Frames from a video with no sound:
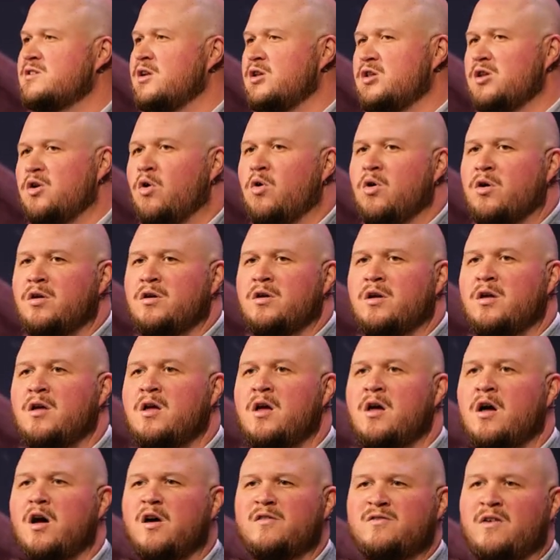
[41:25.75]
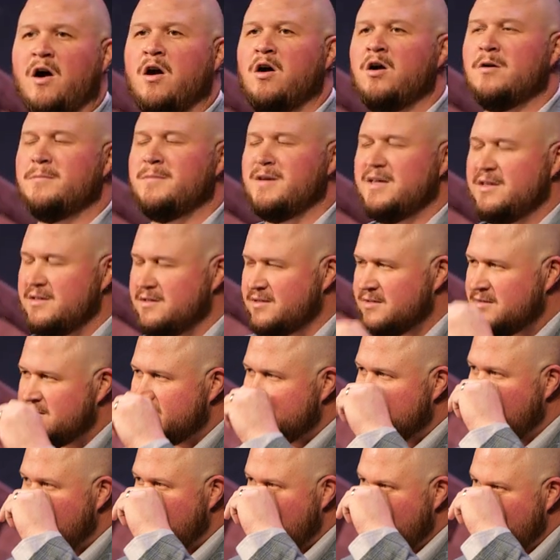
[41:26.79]
the Lord of
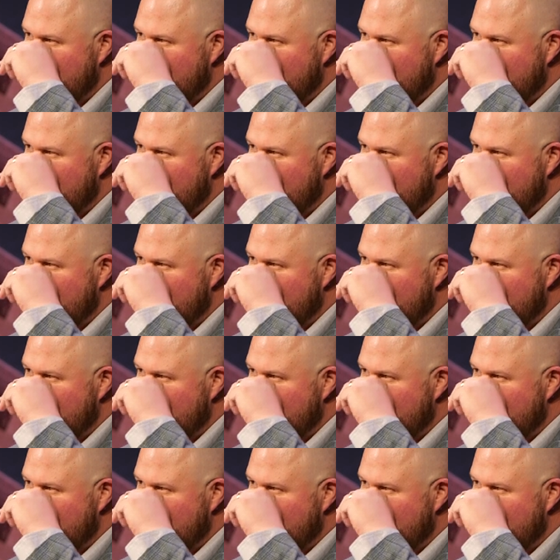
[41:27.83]
armies,